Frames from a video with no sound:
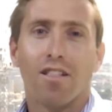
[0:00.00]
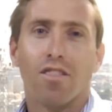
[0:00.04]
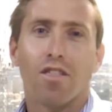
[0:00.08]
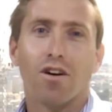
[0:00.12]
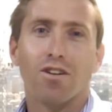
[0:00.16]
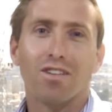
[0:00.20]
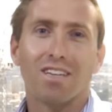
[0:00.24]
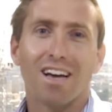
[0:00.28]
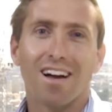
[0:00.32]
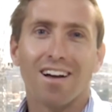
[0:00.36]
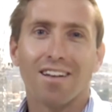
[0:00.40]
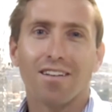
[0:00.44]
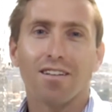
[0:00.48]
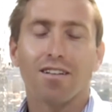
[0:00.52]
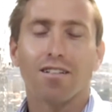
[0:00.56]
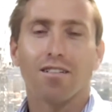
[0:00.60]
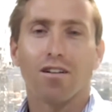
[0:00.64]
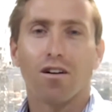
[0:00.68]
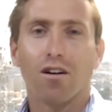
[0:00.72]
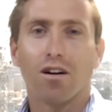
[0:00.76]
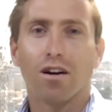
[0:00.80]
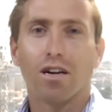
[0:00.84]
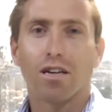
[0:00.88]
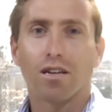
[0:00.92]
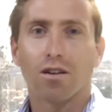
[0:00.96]
those
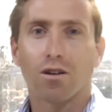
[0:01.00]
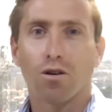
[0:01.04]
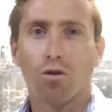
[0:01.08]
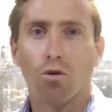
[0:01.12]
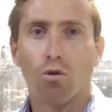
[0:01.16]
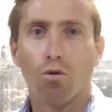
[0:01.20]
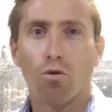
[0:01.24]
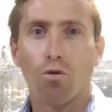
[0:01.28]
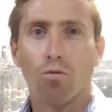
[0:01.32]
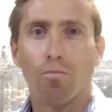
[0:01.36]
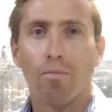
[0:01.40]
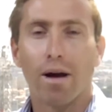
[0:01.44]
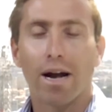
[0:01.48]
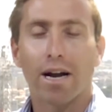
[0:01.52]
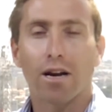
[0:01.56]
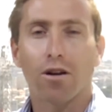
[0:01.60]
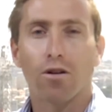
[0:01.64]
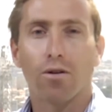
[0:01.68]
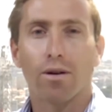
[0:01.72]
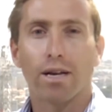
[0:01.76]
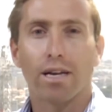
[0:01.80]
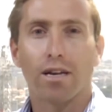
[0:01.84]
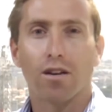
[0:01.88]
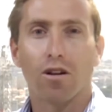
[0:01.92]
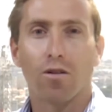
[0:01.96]
underlying core
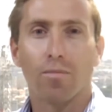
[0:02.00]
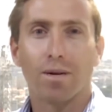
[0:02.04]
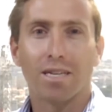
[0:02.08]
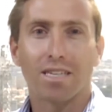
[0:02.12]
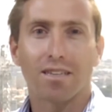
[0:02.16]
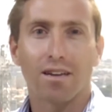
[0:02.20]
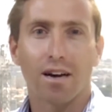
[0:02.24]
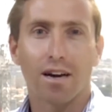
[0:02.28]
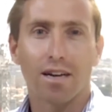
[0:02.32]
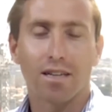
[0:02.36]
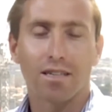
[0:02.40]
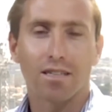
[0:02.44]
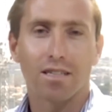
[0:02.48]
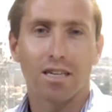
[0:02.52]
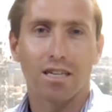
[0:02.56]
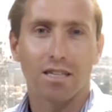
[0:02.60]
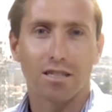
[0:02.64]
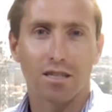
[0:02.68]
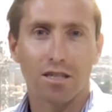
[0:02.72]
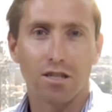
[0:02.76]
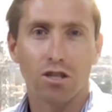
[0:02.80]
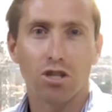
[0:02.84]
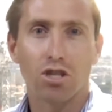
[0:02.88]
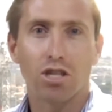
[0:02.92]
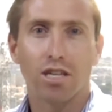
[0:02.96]
macroeconomic data
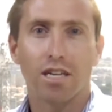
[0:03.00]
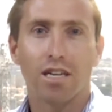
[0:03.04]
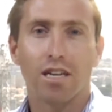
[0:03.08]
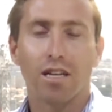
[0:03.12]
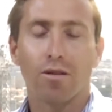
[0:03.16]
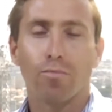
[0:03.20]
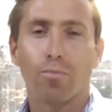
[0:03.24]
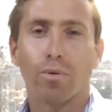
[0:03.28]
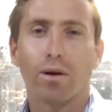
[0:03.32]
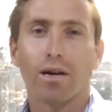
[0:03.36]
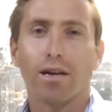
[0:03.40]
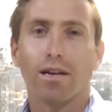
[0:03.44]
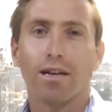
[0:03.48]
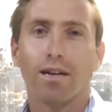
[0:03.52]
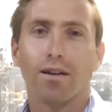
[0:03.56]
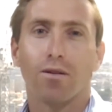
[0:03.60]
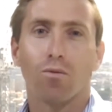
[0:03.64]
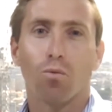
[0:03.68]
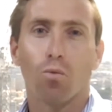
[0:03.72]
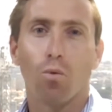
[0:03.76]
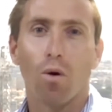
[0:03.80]
sets in GDP,